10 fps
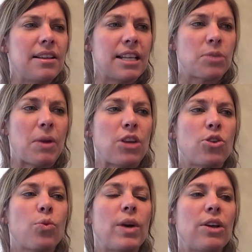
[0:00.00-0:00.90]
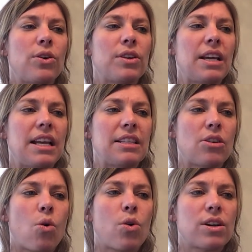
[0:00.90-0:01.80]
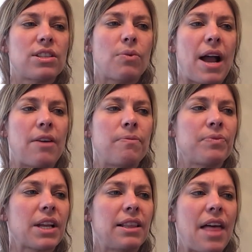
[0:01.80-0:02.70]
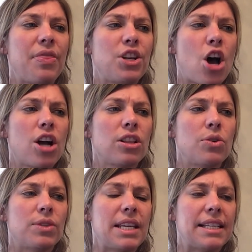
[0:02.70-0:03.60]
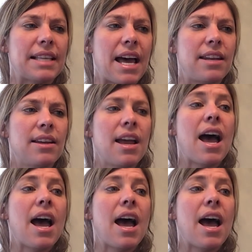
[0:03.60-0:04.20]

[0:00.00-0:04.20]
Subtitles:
The Spaniard wheeled his horse around. "Let the dog loose," he said.